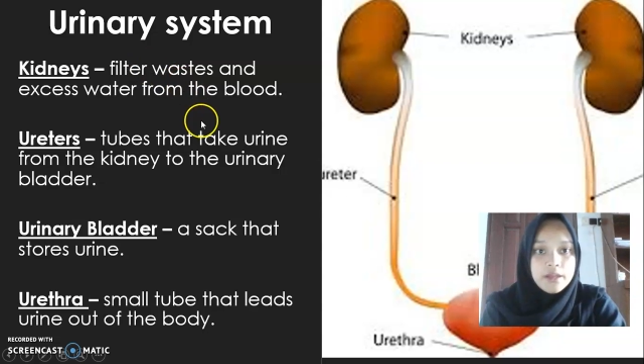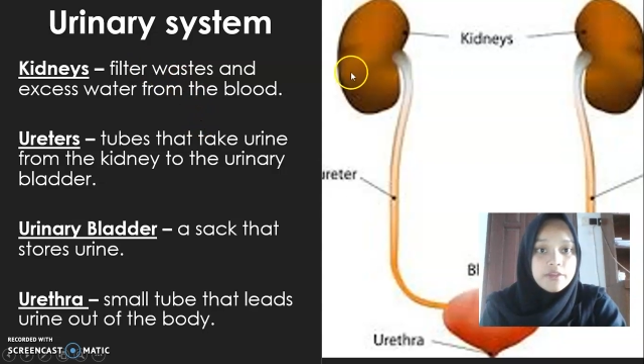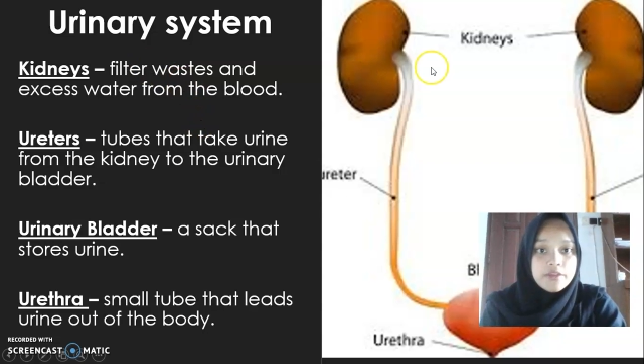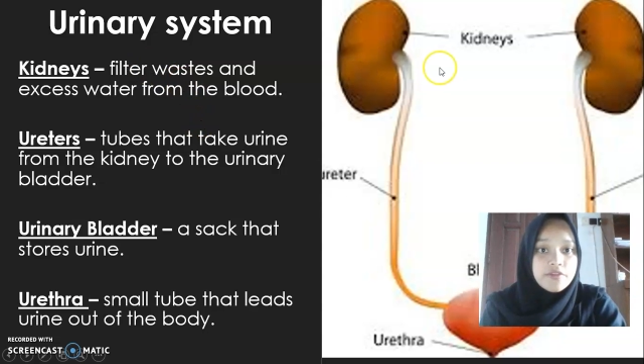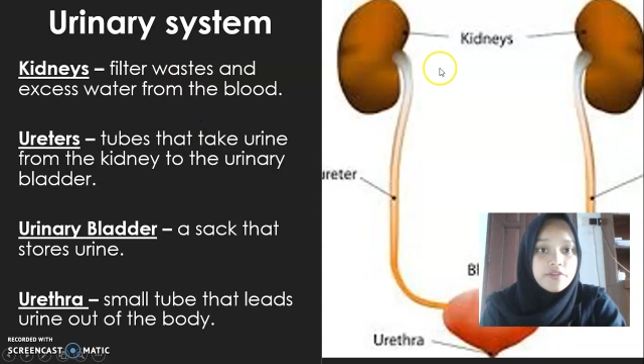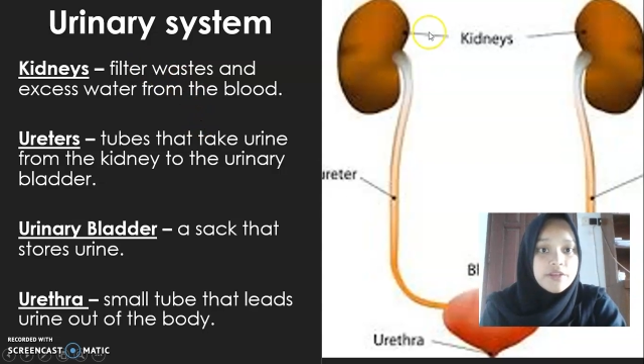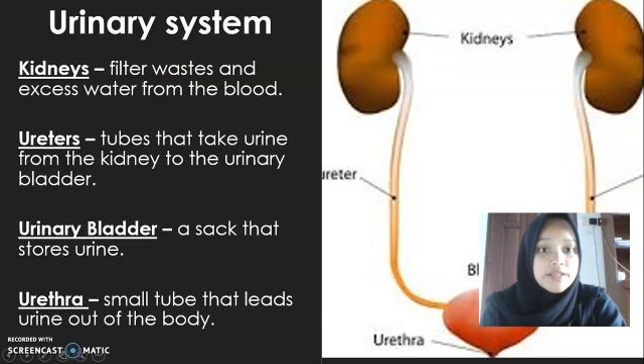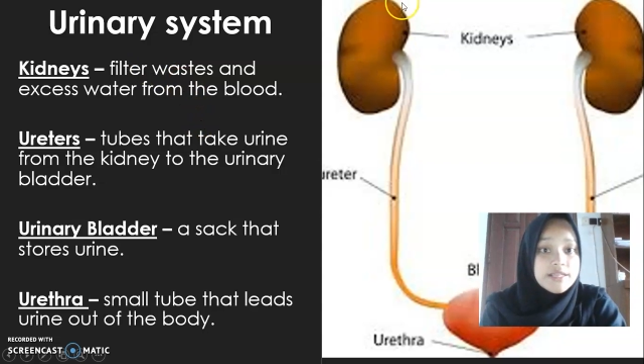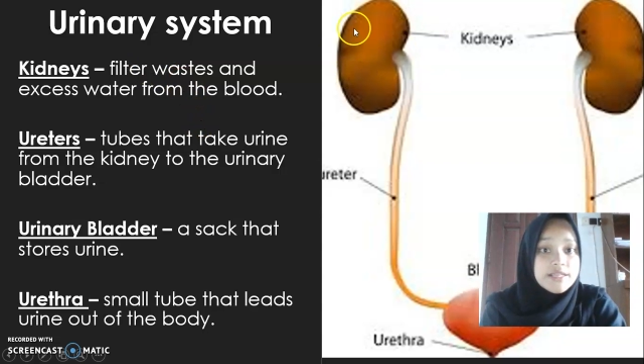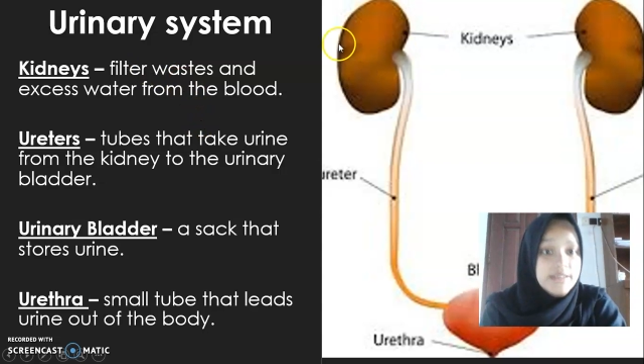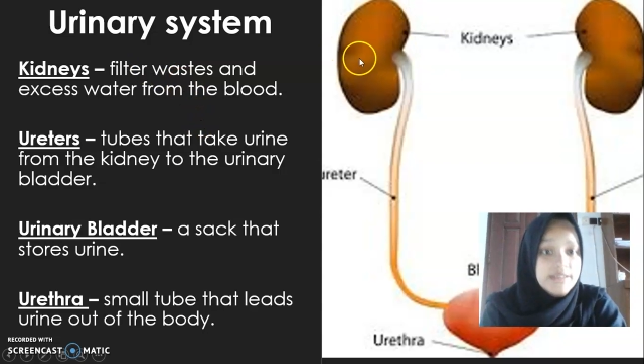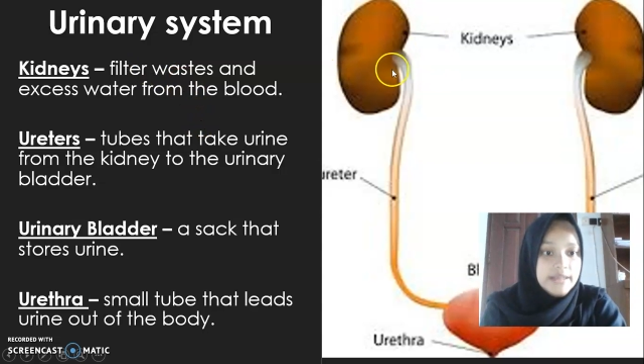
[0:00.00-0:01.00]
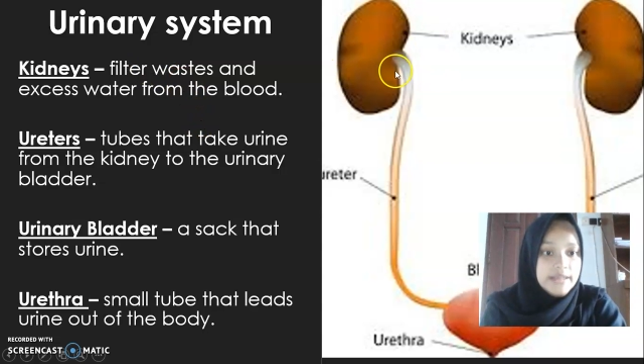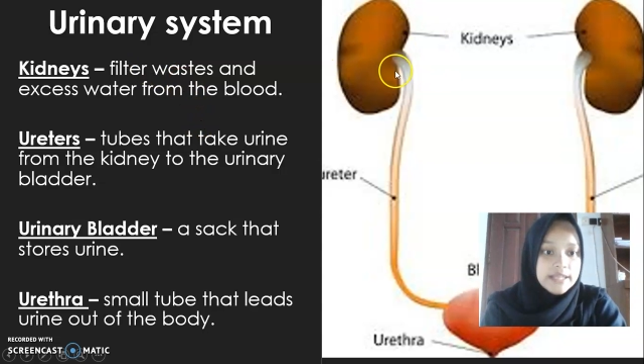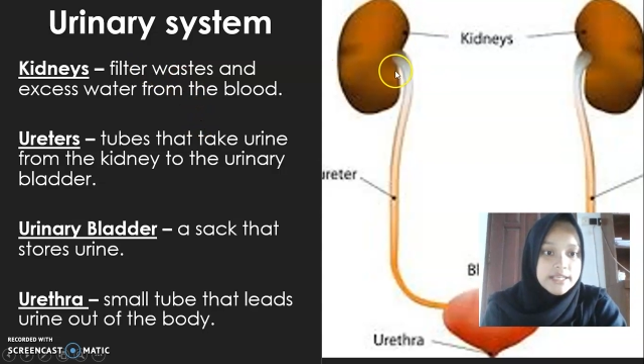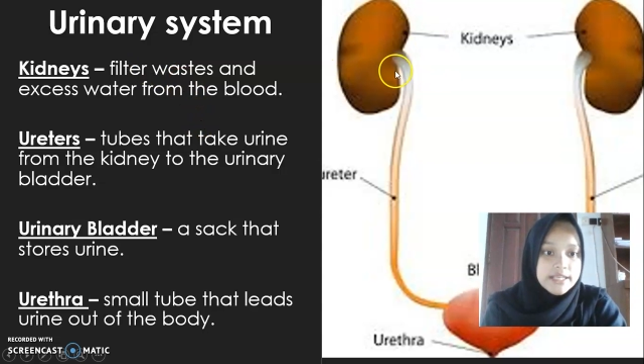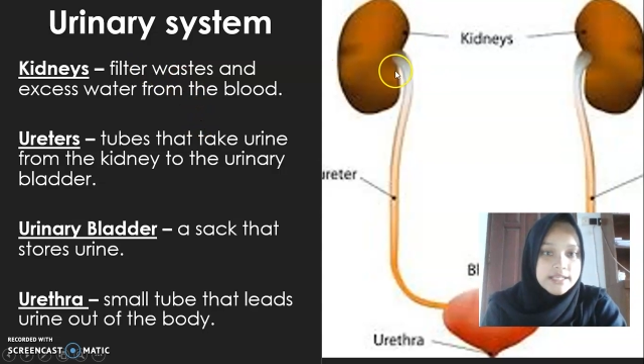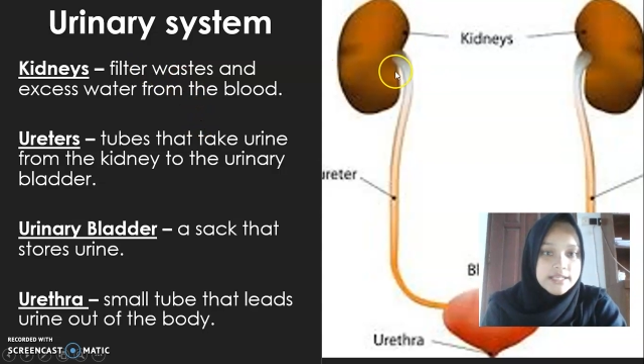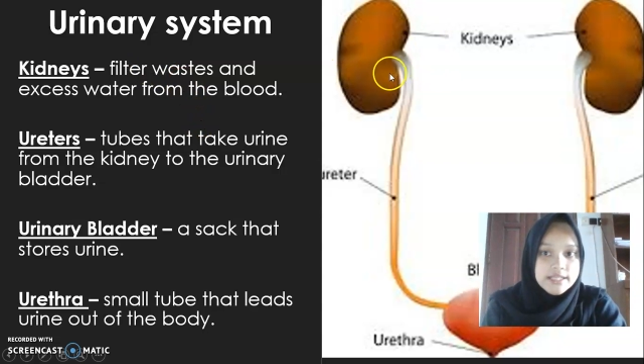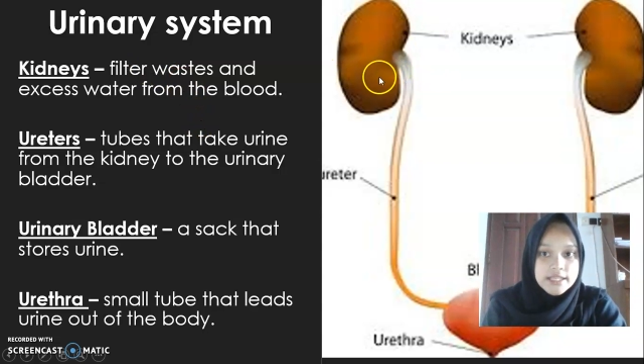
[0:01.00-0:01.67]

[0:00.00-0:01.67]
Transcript: The first is kidneys.